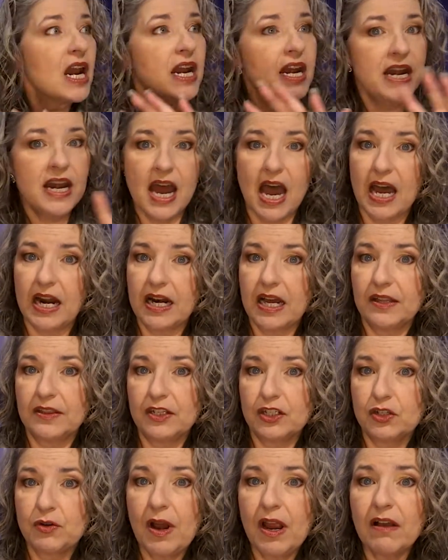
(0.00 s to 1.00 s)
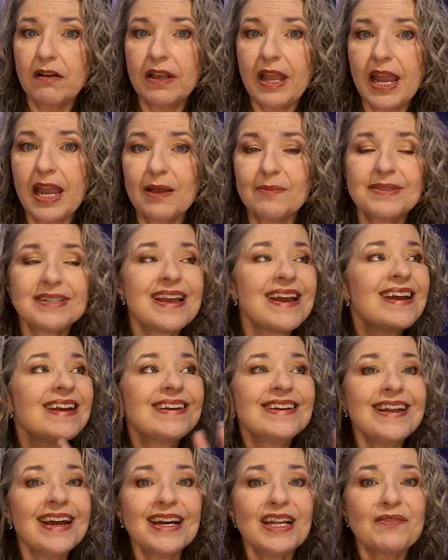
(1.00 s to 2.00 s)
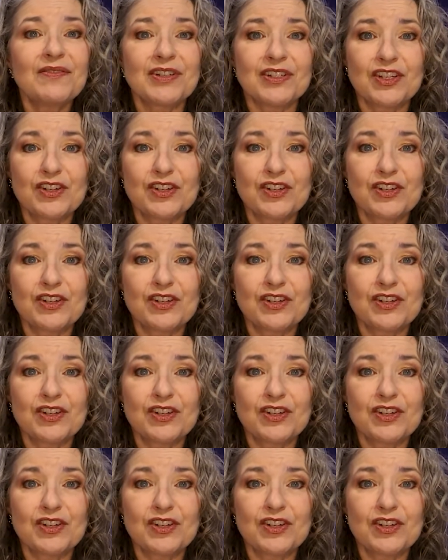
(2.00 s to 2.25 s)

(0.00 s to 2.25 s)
Not on the trail cams, not even